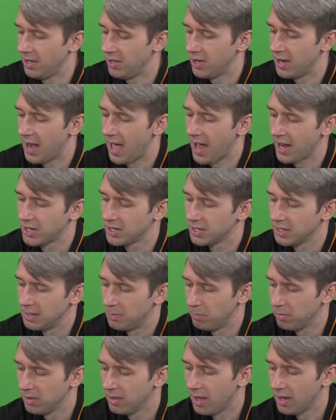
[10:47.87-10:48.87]
you can actually
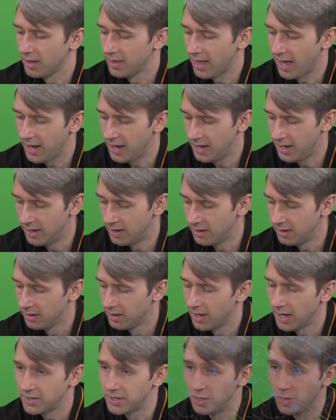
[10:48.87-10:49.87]
plug that in
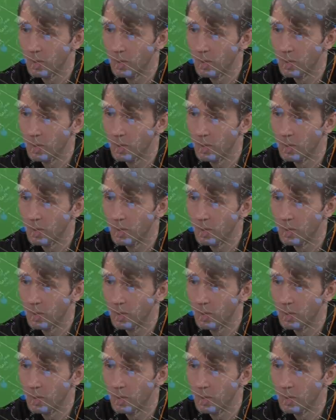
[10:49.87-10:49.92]
as a